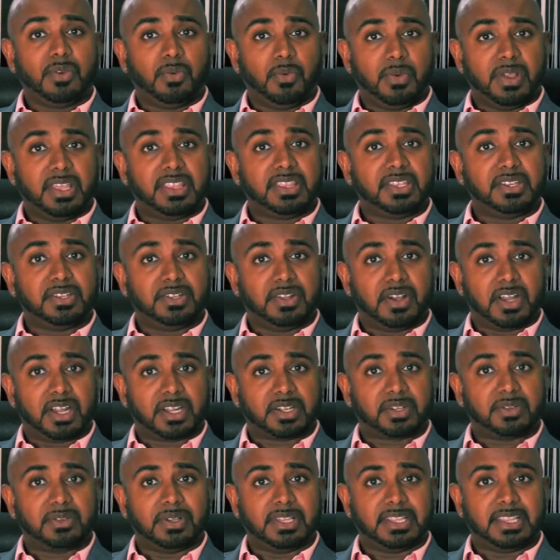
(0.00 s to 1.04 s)
with your
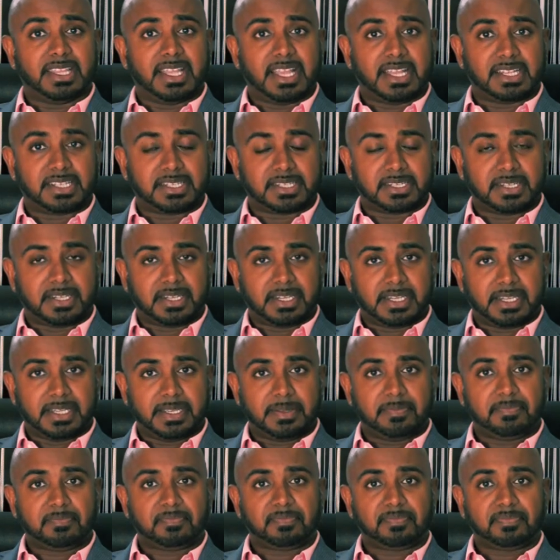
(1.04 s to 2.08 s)
doctor at that
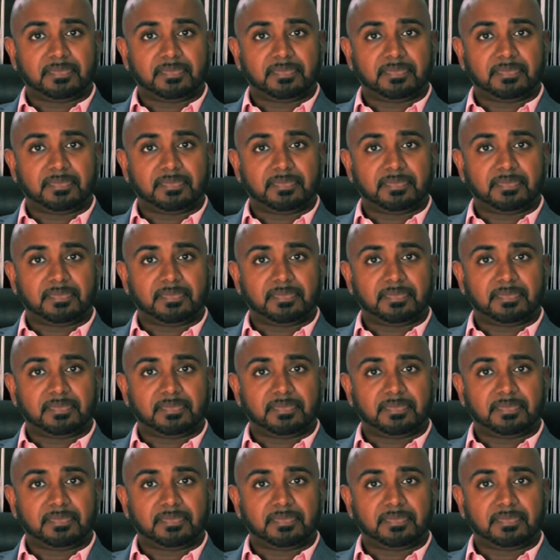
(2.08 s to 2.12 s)
time.